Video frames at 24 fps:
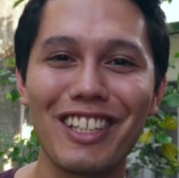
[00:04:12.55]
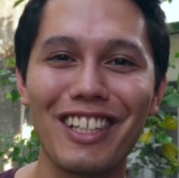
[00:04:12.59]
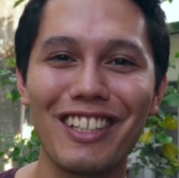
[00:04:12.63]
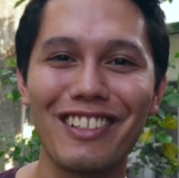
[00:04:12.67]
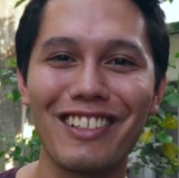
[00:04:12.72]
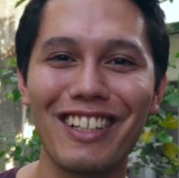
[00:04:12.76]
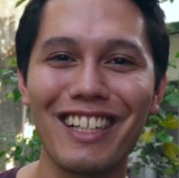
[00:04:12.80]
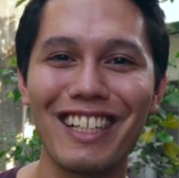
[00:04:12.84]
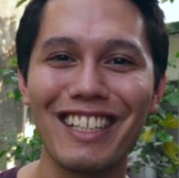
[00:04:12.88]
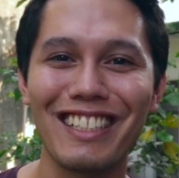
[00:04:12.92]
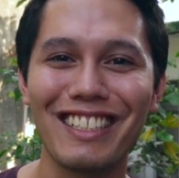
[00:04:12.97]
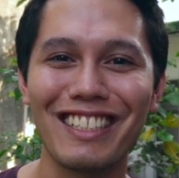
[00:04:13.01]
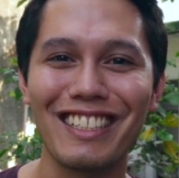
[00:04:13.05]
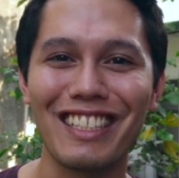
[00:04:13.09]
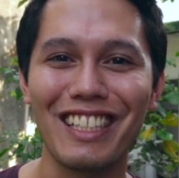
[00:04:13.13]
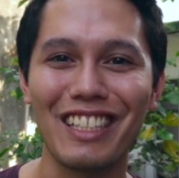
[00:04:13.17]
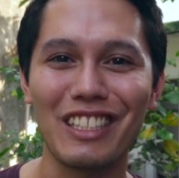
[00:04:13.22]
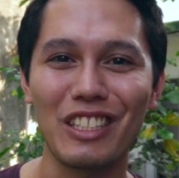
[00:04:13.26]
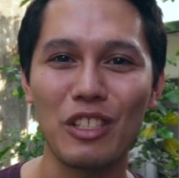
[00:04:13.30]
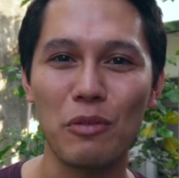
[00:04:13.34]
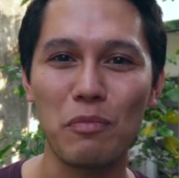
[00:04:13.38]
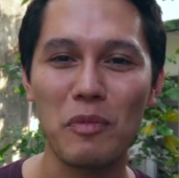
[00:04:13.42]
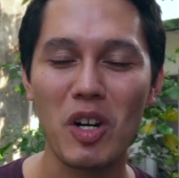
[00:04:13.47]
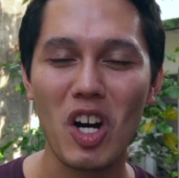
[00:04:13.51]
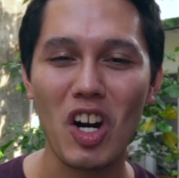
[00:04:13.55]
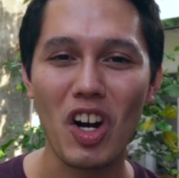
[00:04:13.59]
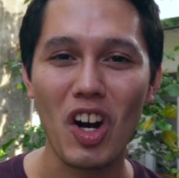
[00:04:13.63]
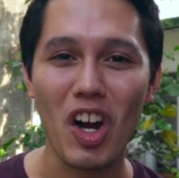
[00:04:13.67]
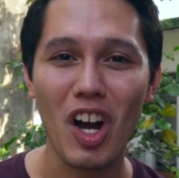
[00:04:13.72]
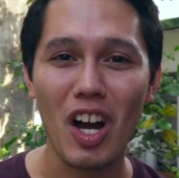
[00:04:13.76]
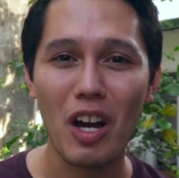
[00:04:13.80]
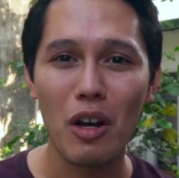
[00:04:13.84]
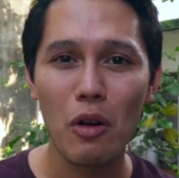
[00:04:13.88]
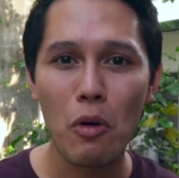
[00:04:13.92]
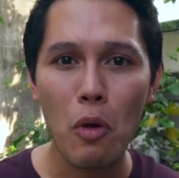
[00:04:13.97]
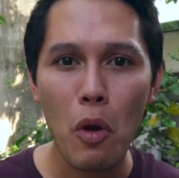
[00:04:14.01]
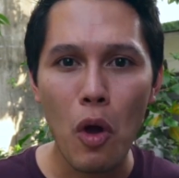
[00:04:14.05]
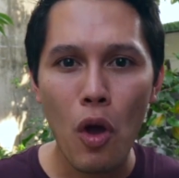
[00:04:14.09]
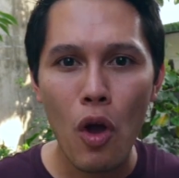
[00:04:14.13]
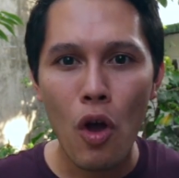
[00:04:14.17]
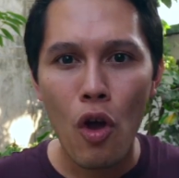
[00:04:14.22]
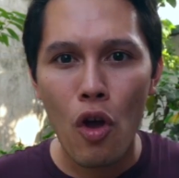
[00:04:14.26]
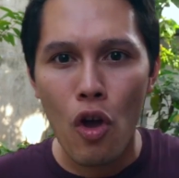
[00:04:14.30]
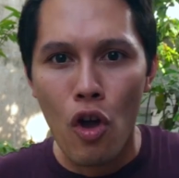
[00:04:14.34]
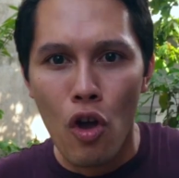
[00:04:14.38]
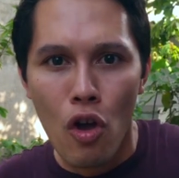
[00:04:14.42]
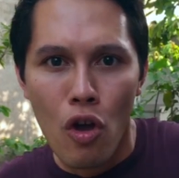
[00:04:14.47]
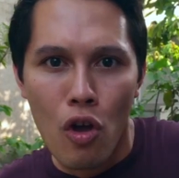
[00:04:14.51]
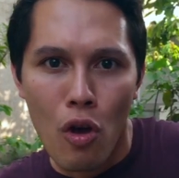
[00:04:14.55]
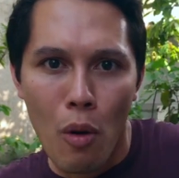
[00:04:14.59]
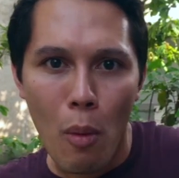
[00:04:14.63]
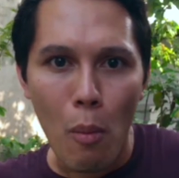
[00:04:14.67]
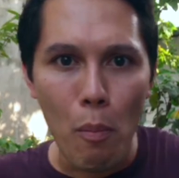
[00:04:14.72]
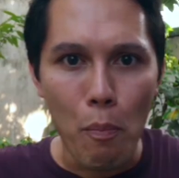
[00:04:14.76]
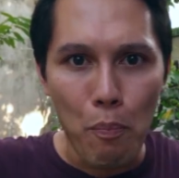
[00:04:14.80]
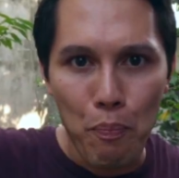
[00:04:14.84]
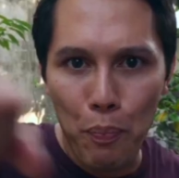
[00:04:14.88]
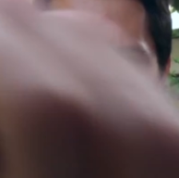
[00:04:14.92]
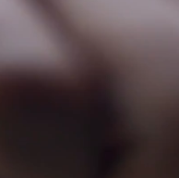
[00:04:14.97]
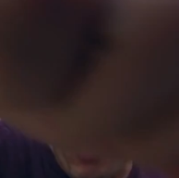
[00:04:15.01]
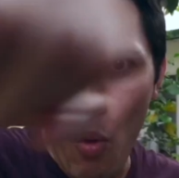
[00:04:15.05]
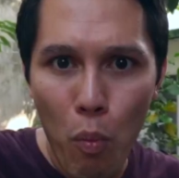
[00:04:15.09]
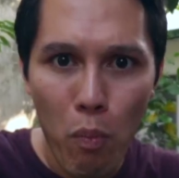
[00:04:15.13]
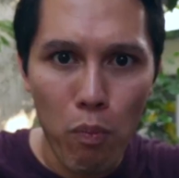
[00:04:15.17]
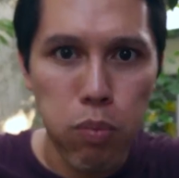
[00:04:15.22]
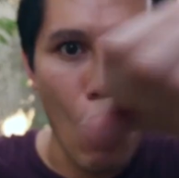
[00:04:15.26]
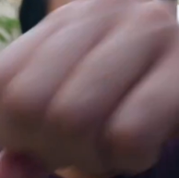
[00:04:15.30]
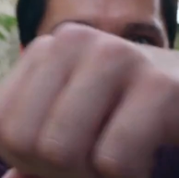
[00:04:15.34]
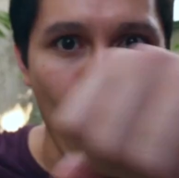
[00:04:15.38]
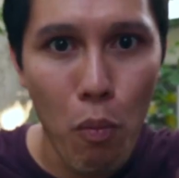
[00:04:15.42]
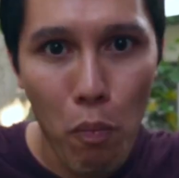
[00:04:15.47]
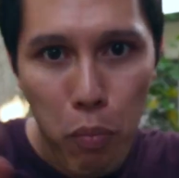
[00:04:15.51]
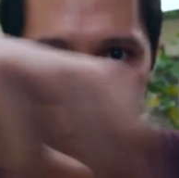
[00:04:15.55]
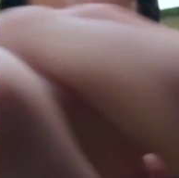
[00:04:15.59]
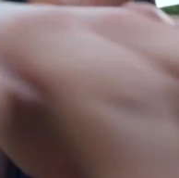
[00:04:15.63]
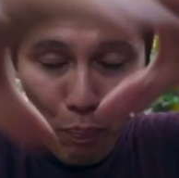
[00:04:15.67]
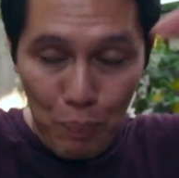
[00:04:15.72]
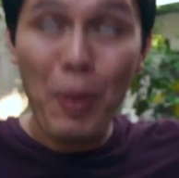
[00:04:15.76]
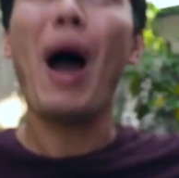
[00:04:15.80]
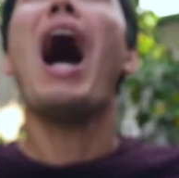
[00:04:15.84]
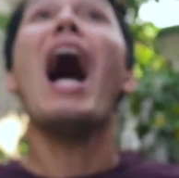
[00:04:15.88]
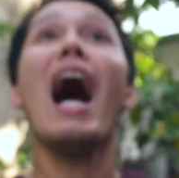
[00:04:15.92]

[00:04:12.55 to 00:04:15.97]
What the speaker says: All right, see you tomorrow. Boom, boom, boom.